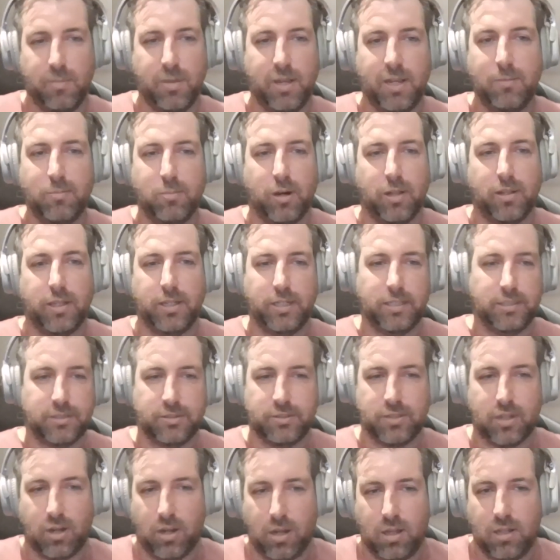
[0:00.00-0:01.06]
mean by that
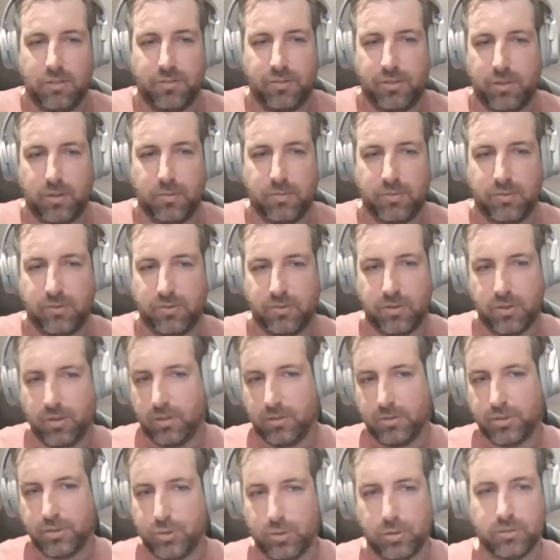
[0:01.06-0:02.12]
is that
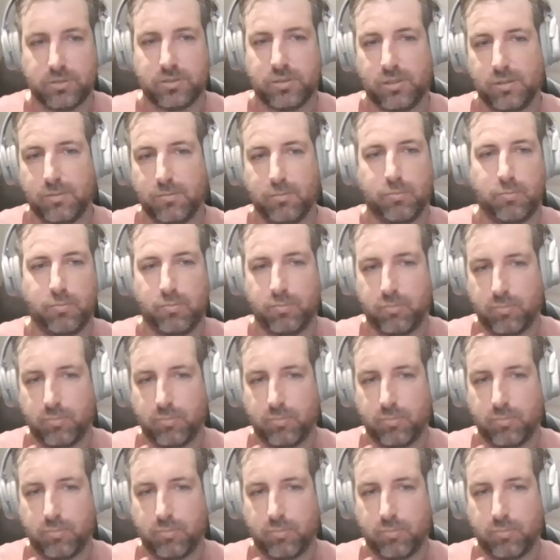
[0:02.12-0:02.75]
the short-term